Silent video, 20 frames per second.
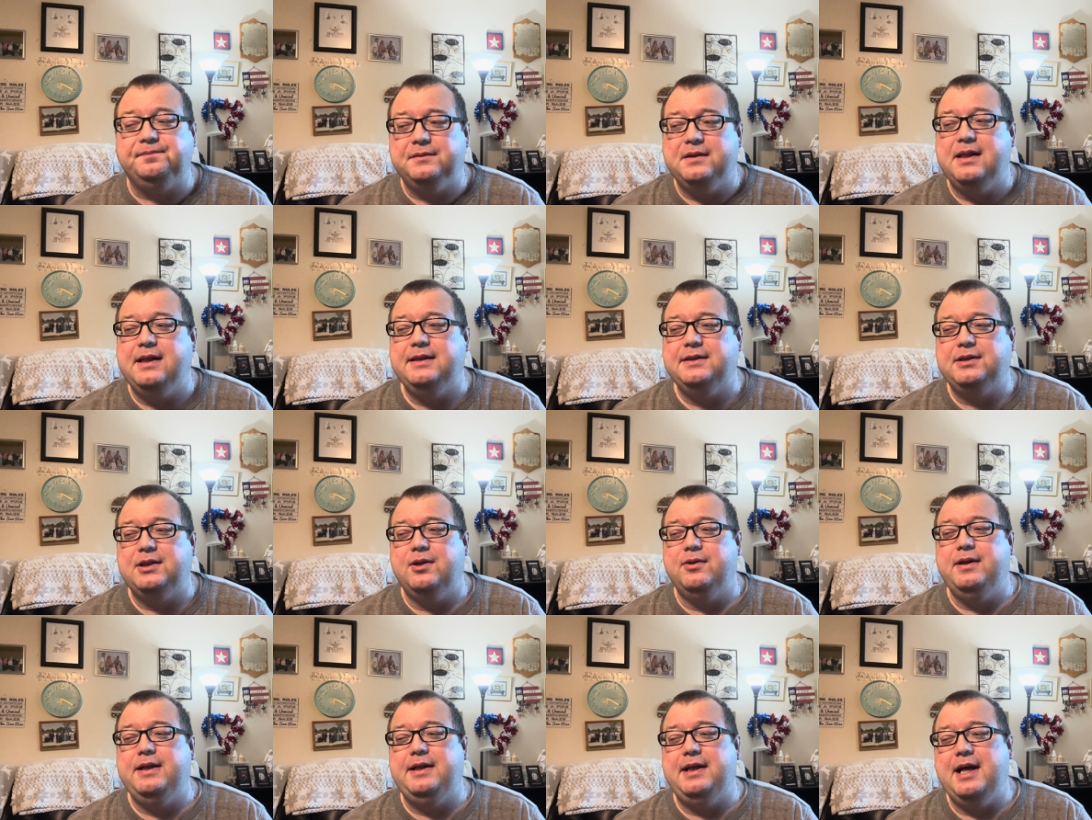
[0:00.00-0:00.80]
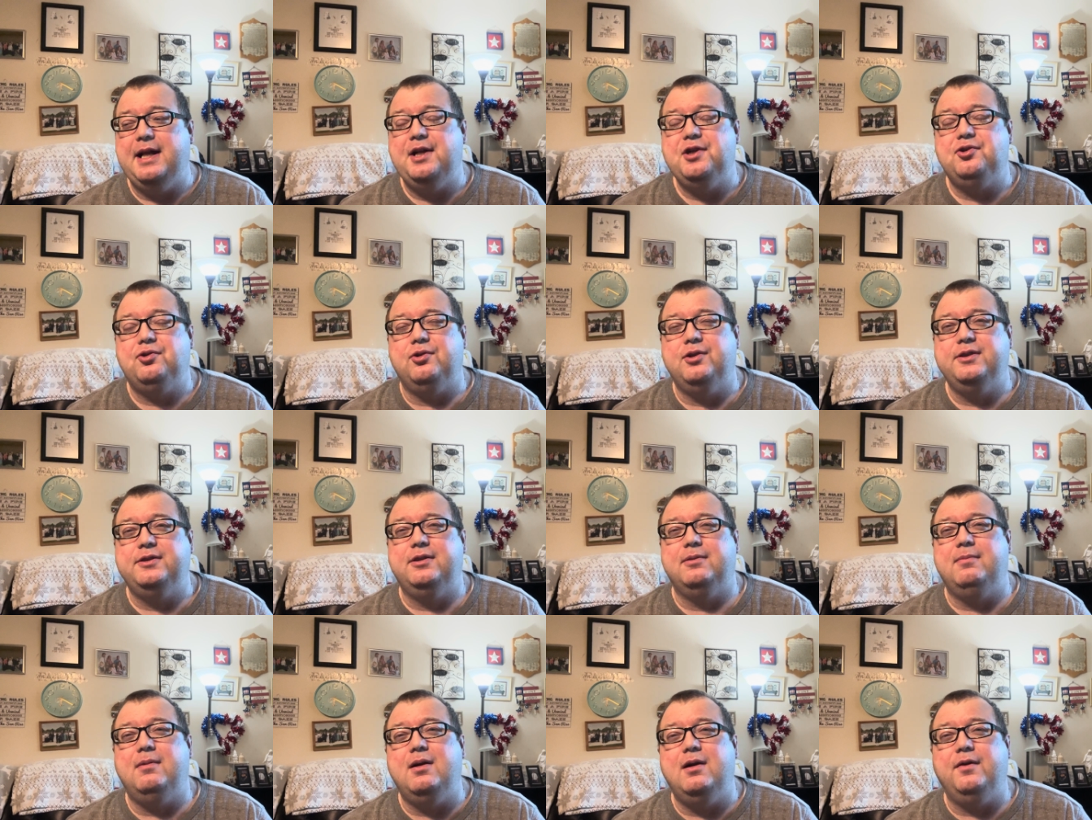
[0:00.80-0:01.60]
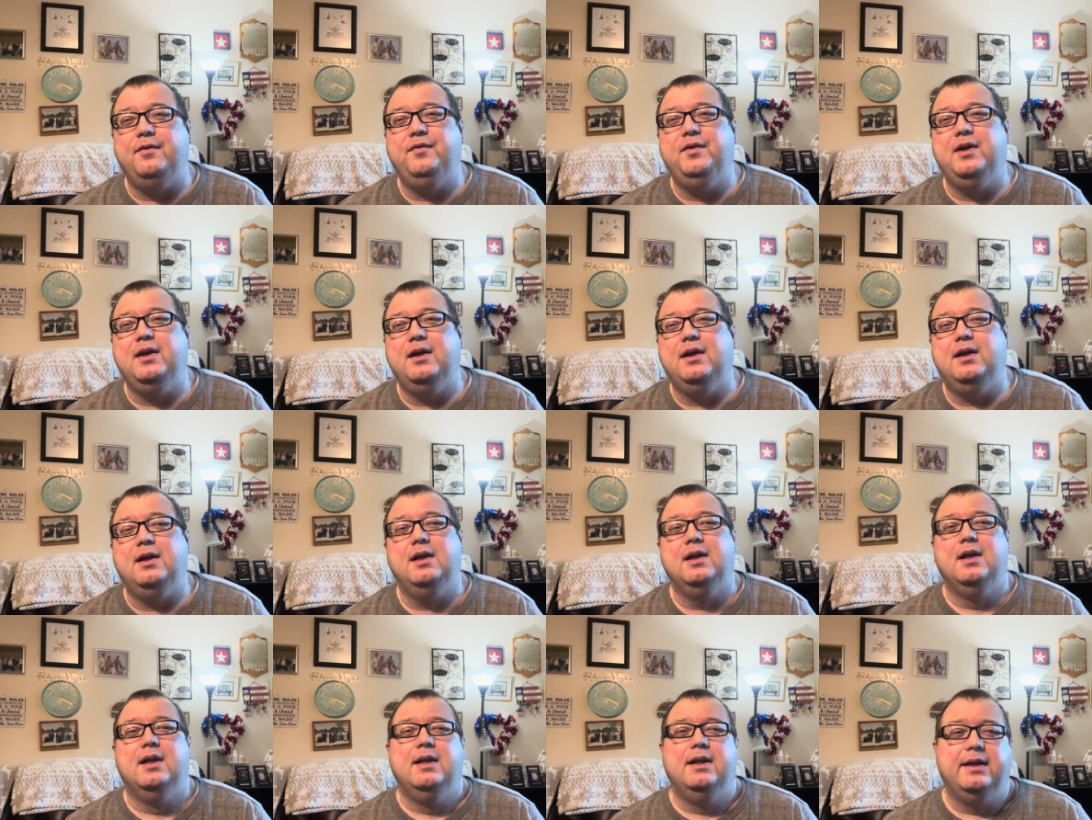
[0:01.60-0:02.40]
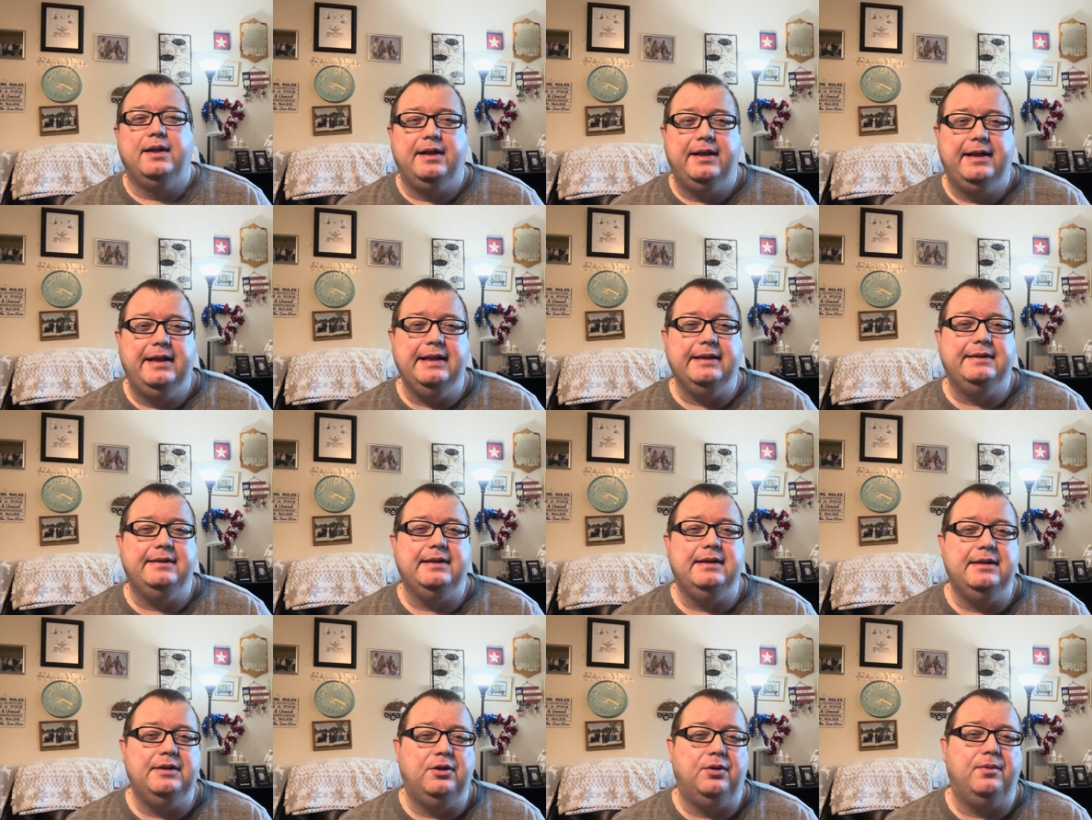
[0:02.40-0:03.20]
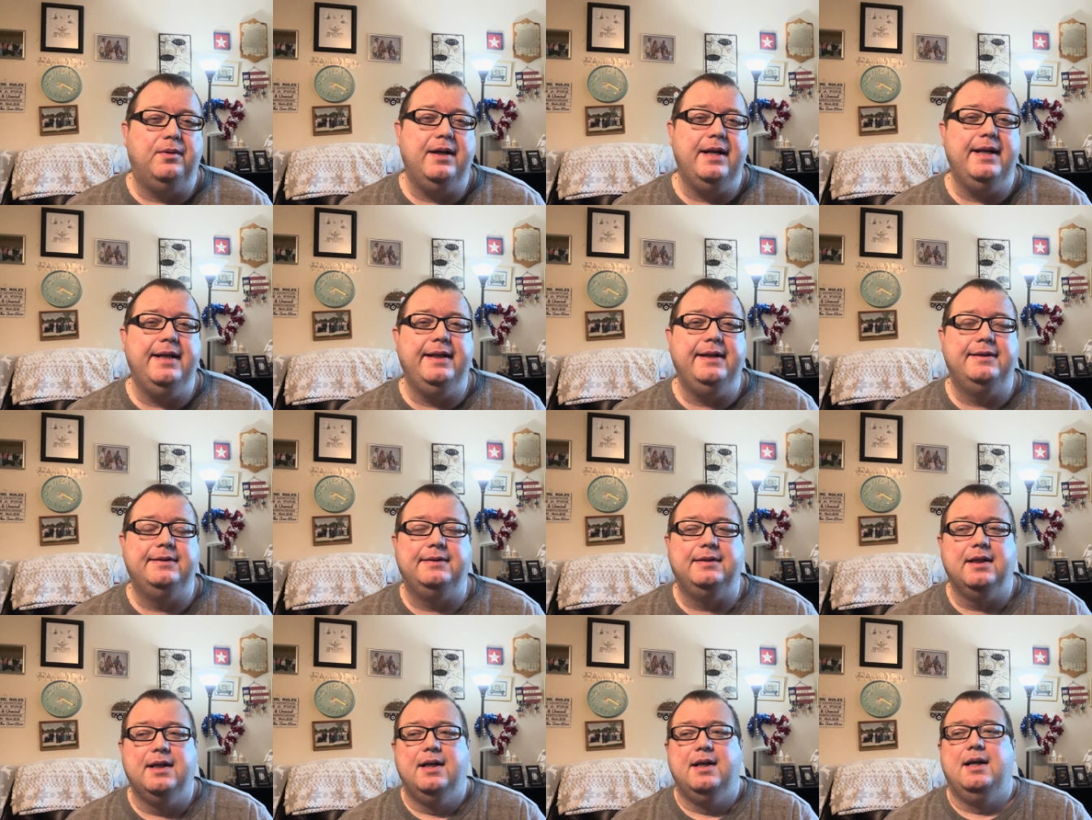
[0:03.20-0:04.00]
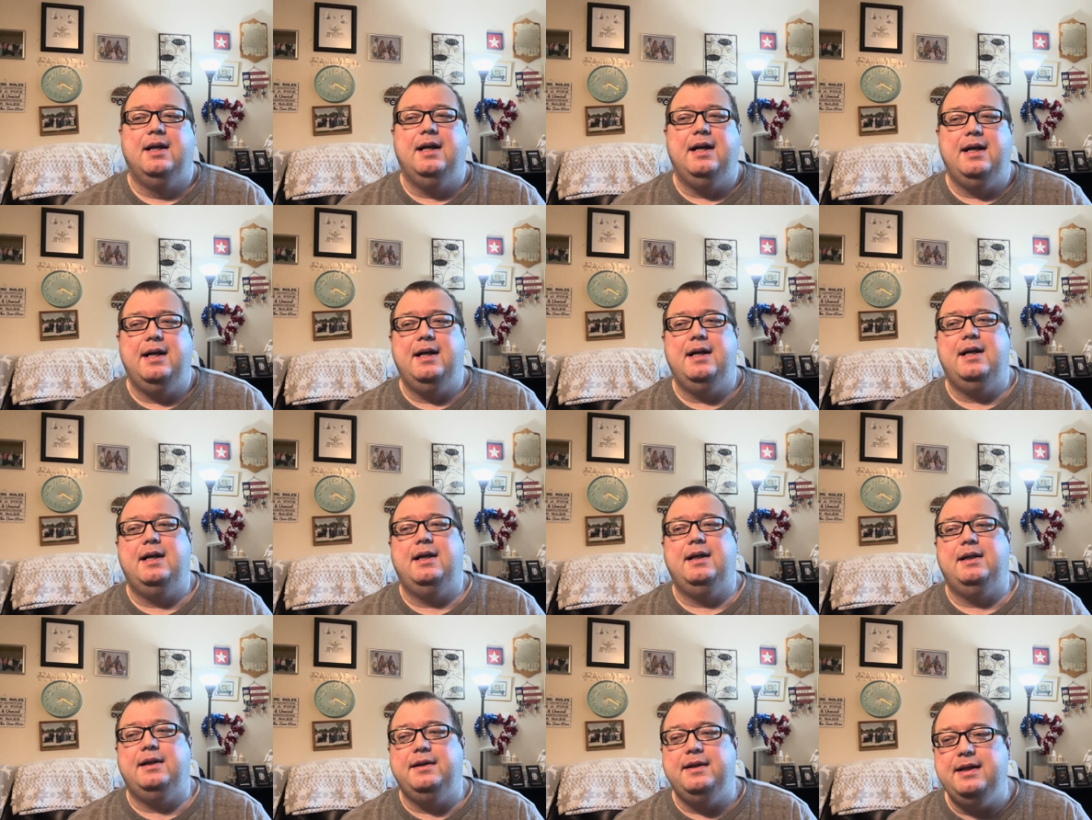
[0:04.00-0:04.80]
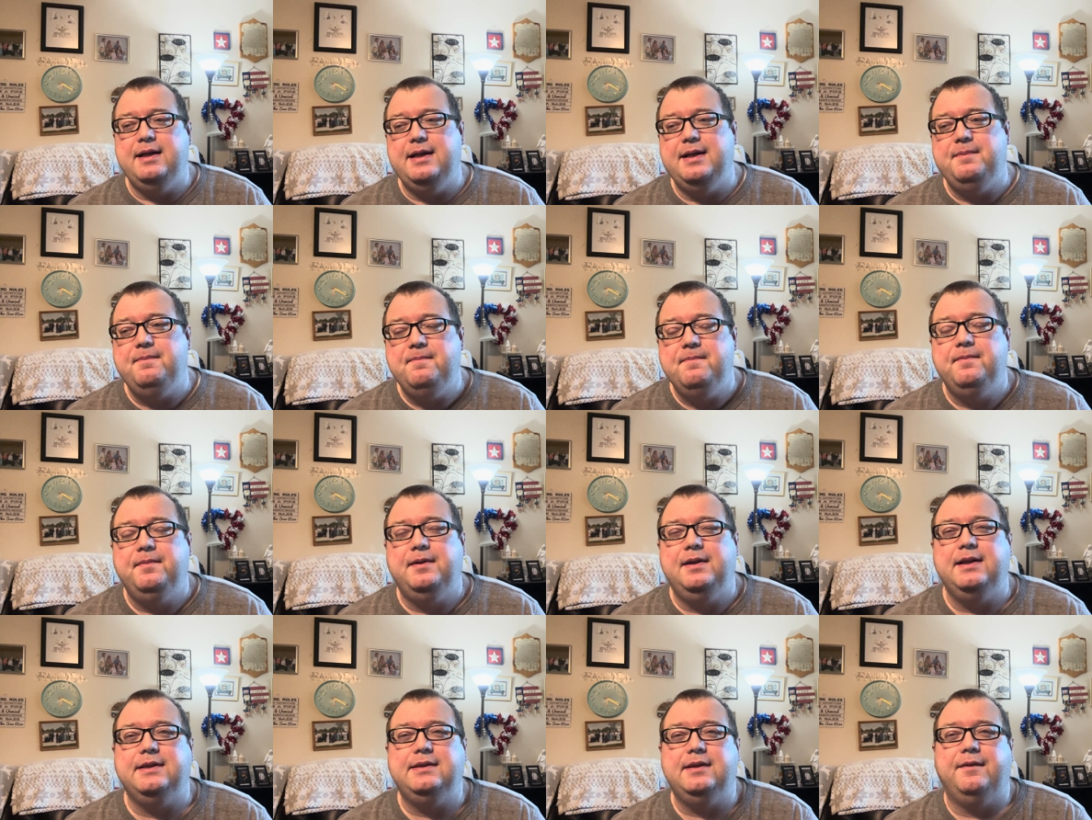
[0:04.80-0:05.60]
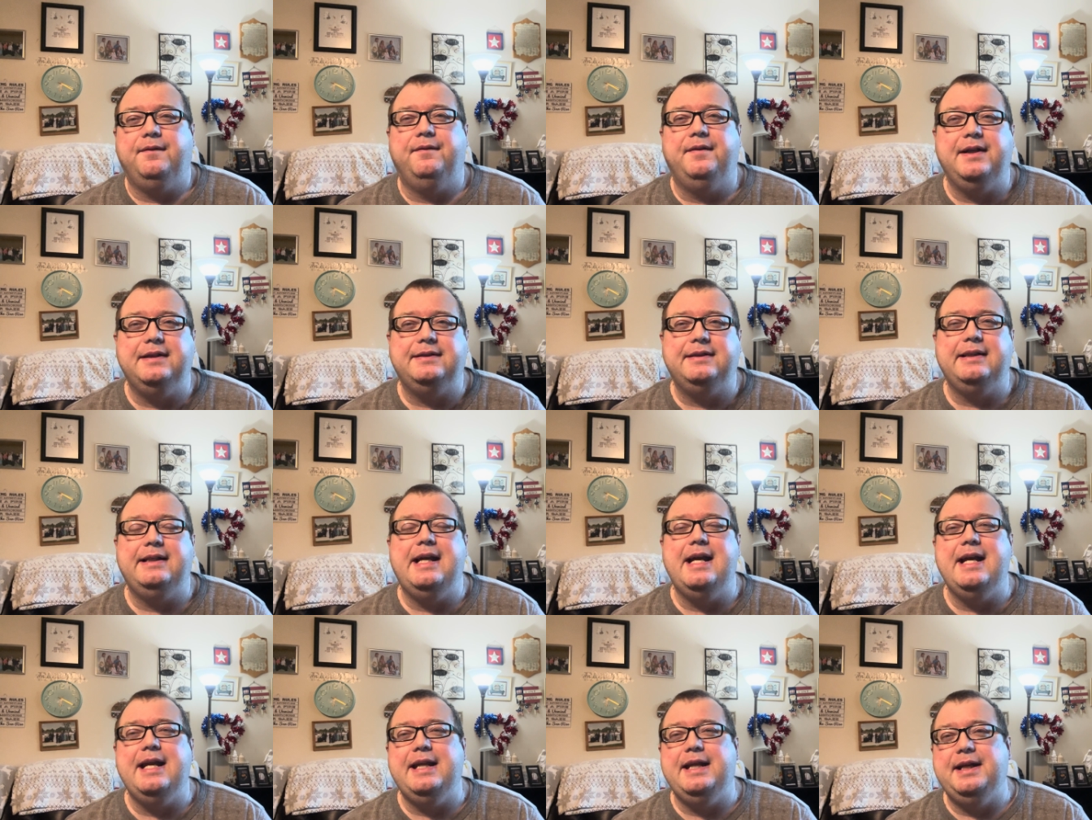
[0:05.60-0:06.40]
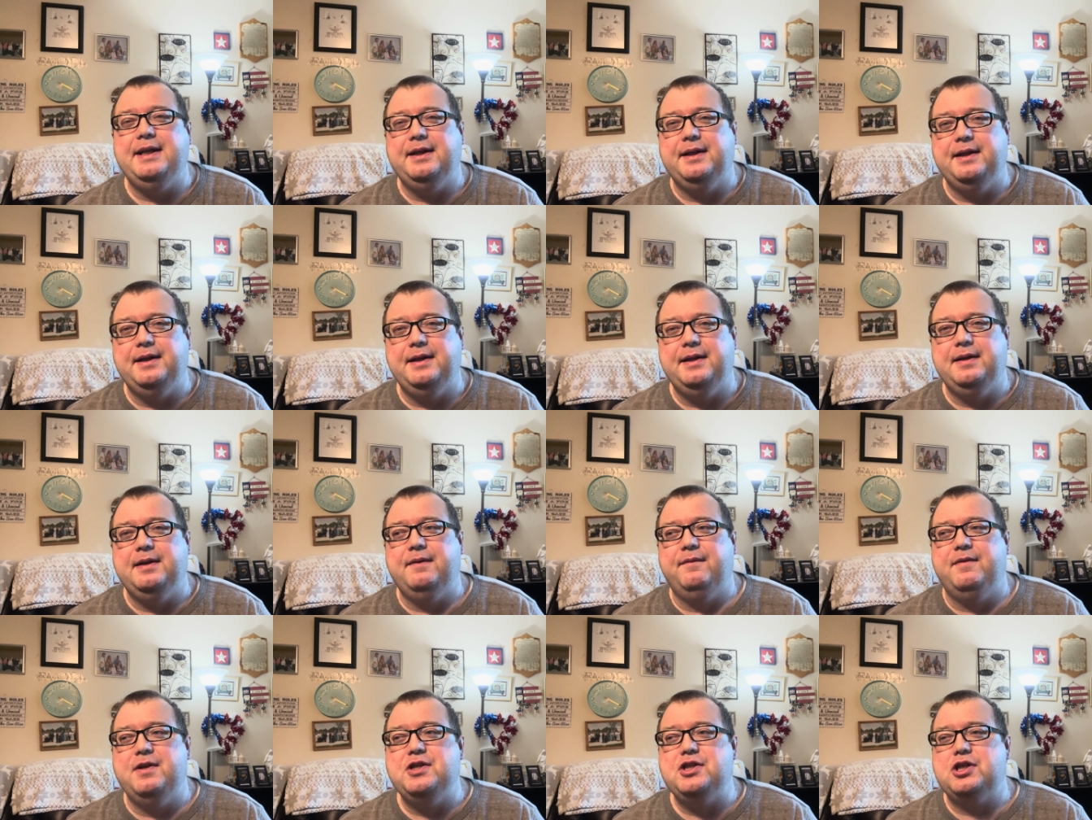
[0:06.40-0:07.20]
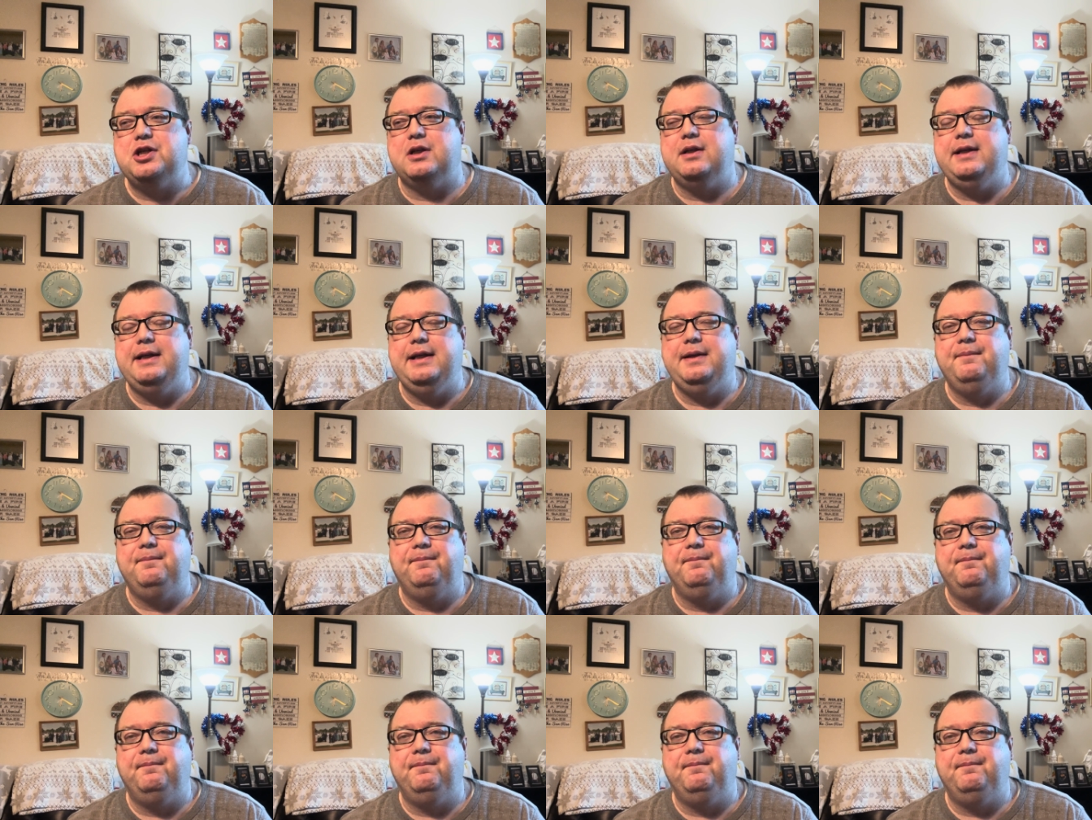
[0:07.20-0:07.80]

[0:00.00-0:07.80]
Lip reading: And so he kind of joins the mafia, gets in the ranks, and does some investigating, and then eventually,